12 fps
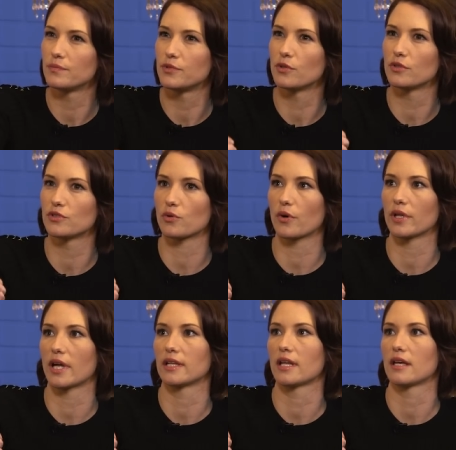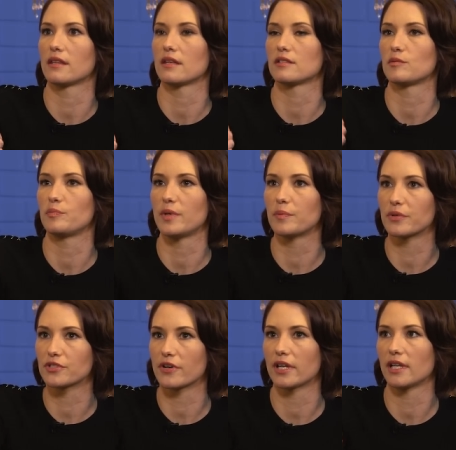do a storyline like this, be
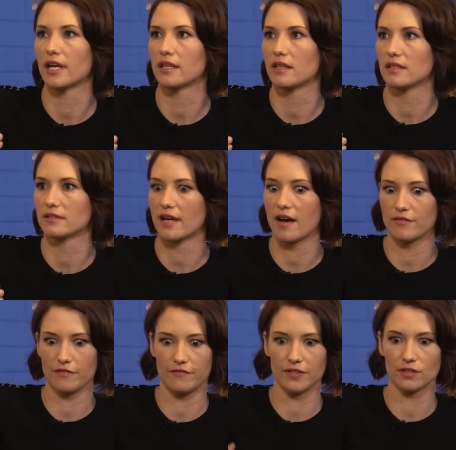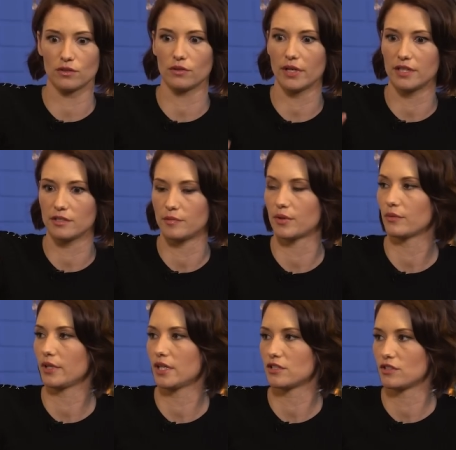portrayed like this, have a physical, intimate
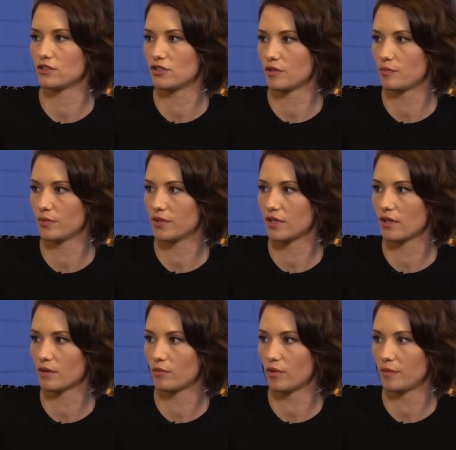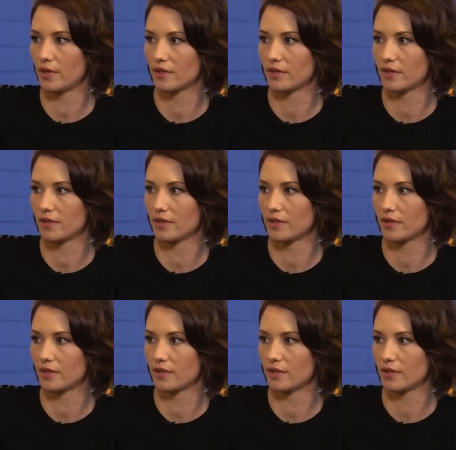relationship with another woman.